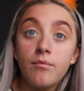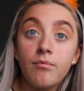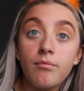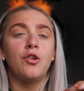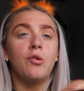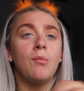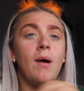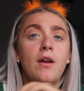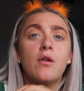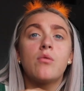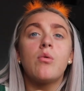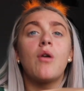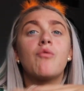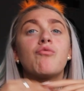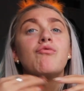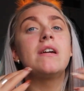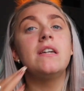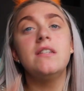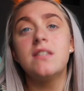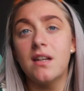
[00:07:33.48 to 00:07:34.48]
No matter
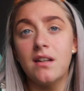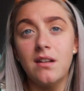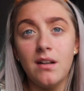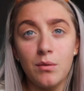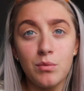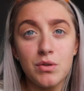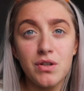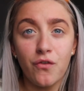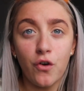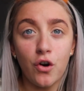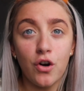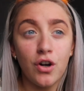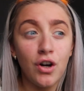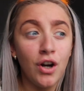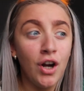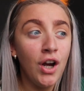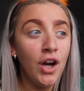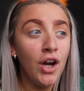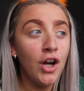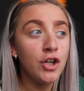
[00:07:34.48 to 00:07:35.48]
what reason it was for,
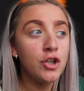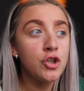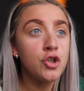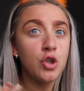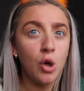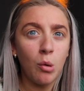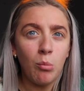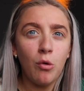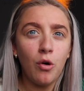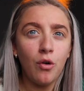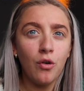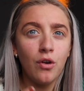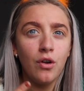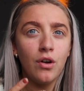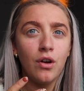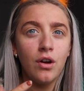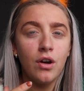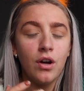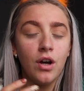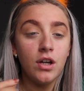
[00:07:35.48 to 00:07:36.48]
someone
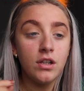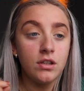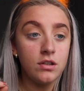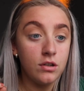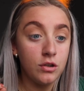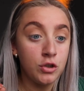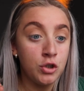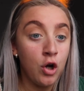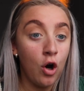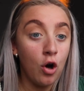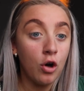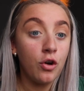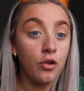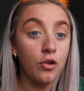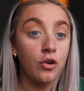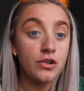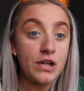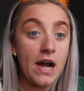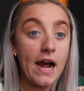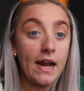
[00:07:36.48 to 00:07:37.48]
took
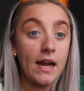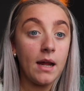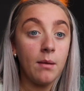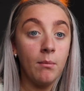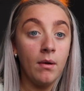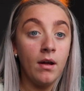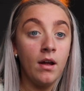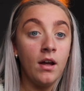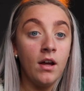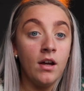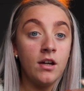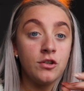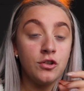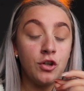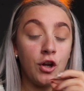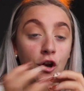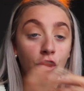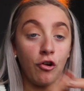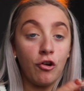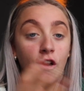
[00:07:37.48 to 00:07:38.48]
their time
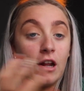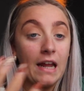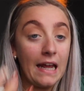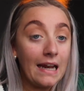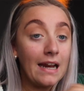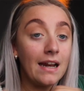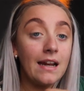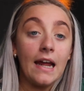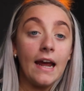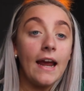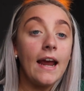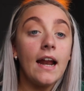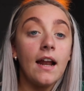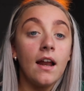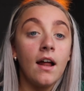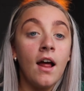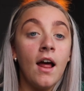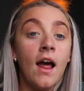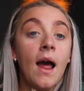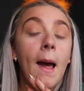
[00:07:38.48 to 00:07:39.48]
to get a nail
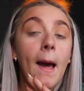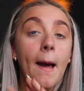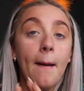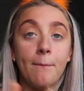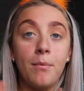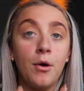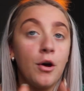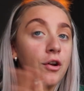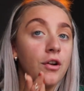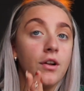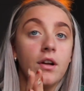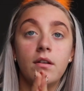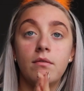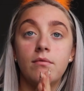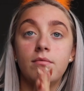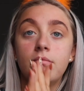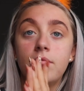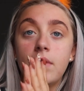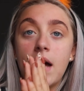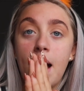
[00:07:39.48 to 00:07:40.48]
and put it
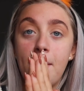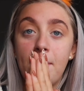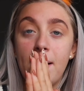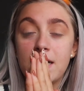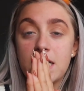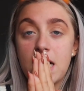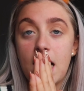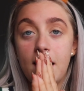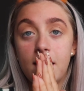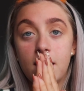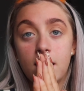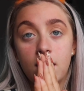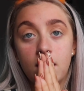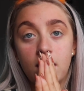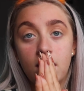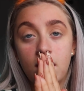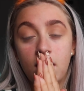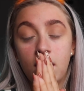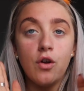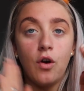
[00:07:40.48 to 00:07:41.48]
at my tyre.
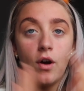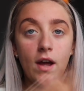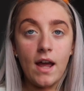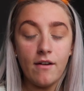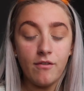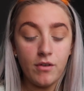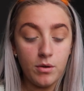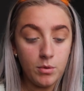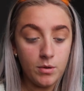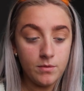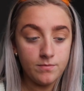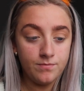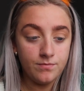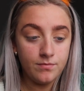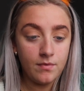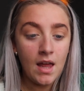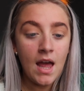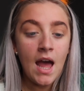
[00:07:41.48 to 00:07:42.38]
Now everyone,